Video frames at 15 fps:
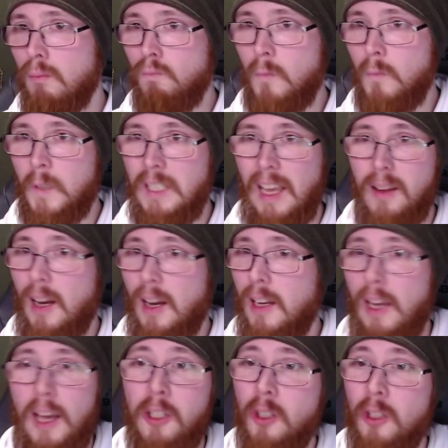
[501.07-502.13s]
Yeah,
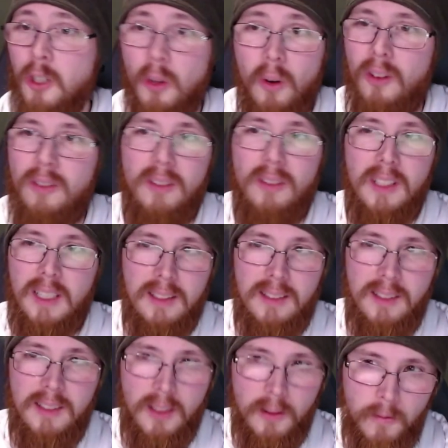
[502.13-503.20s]
I could go on, like
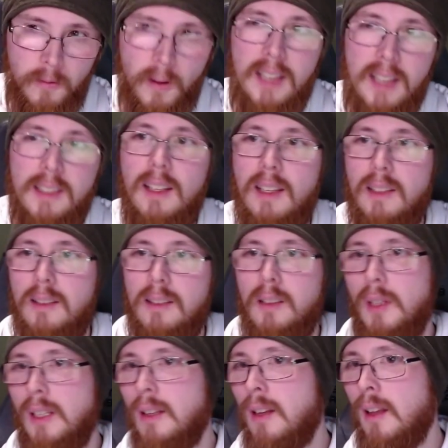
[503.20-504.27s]
it's fascinating to
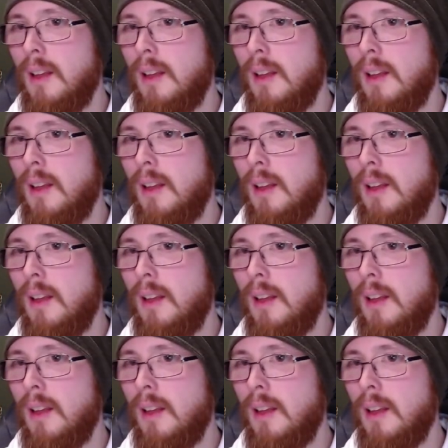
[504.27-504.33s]
me.